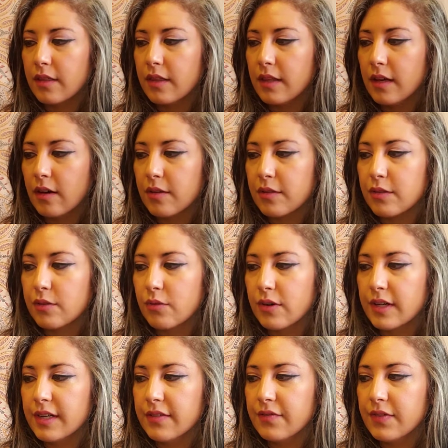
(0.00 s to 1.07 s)
the
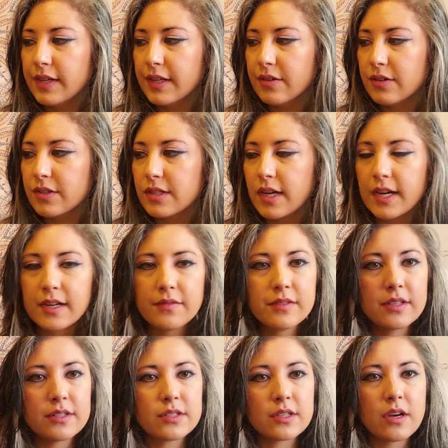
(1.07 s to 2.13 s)
authority figure side of
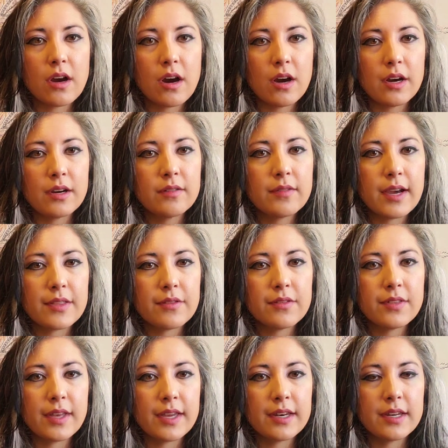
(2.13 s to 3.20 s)
this card
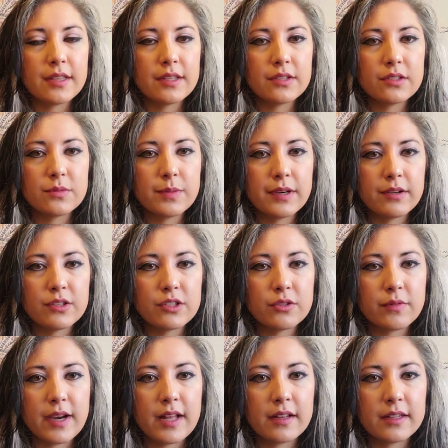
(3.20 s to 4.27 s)
rather than the
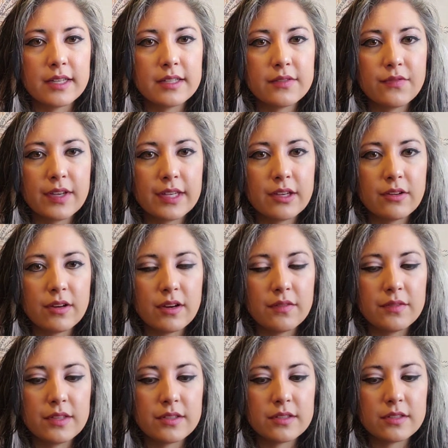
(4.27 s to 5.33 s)
spirituality figure
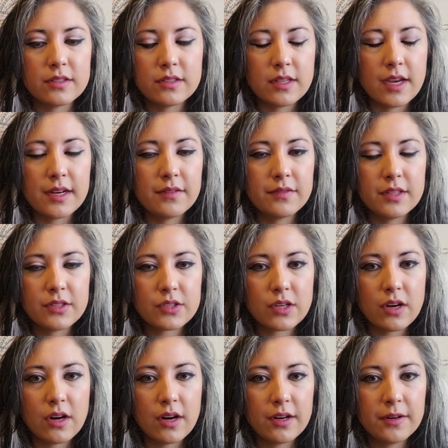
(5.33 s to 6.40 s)
of this side of this
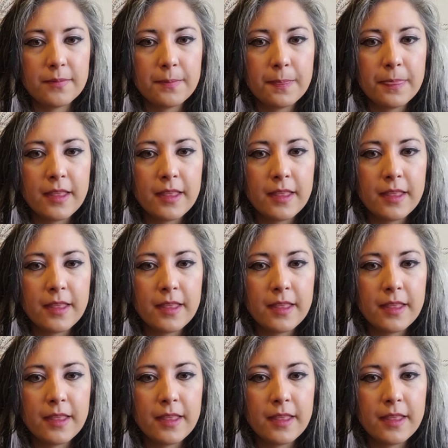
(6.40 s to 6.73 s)
card.